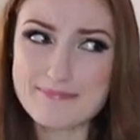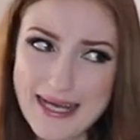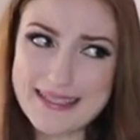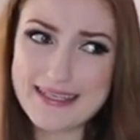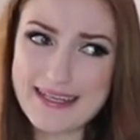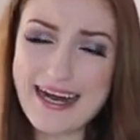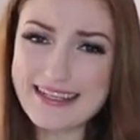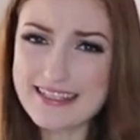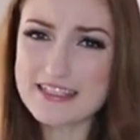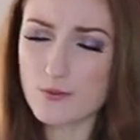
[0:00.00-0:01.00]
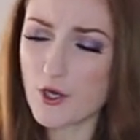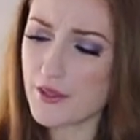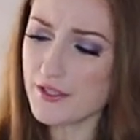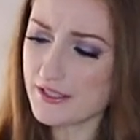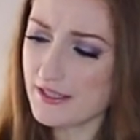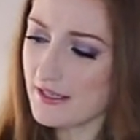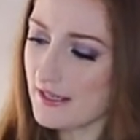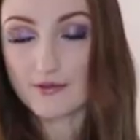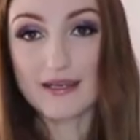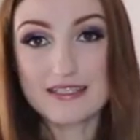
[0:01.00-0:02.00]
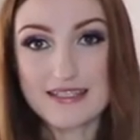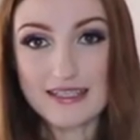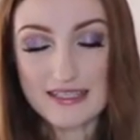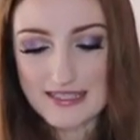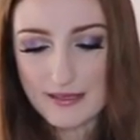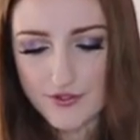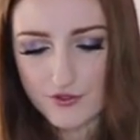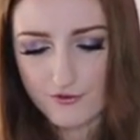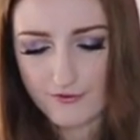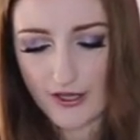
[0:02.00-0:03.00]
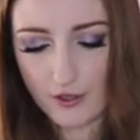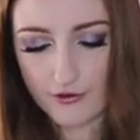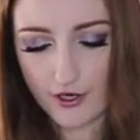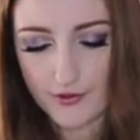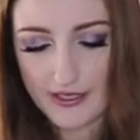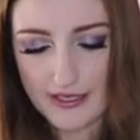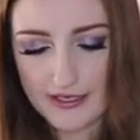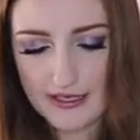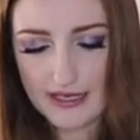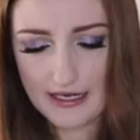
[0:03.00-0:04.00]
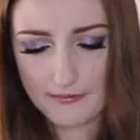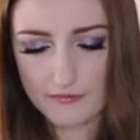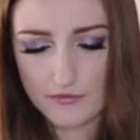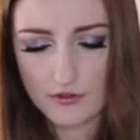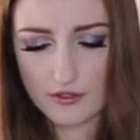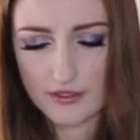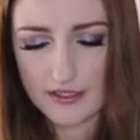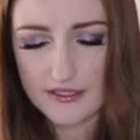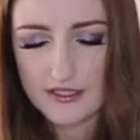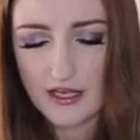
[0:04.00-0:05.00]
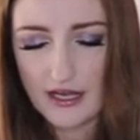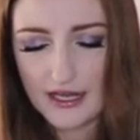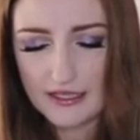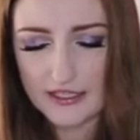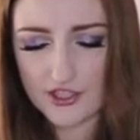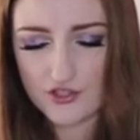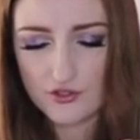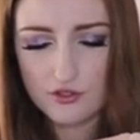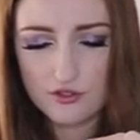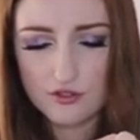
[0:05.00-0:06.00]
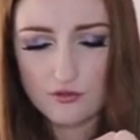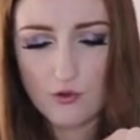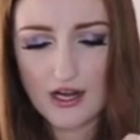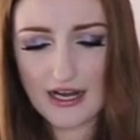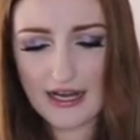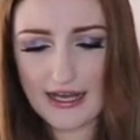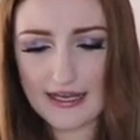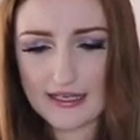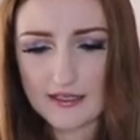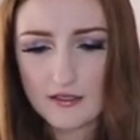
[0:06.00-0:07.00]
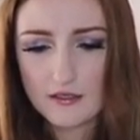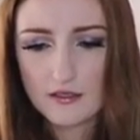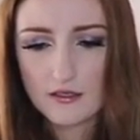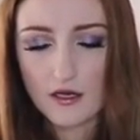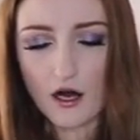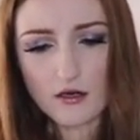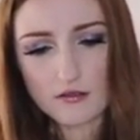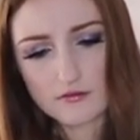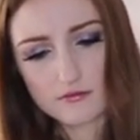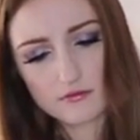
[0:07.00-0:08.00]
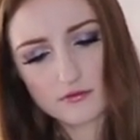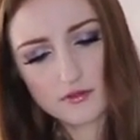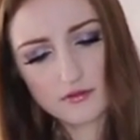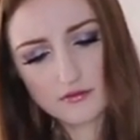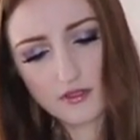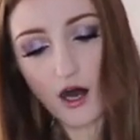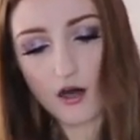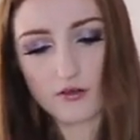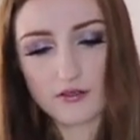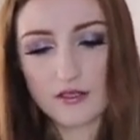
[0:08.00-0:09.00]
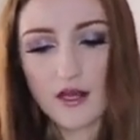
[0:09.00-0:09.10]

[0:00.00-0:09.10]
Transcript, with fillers: but I think it's worth it. So I can see there's some sort of Velcro here, and I'm not entirely sure why. Oh, uh, oh,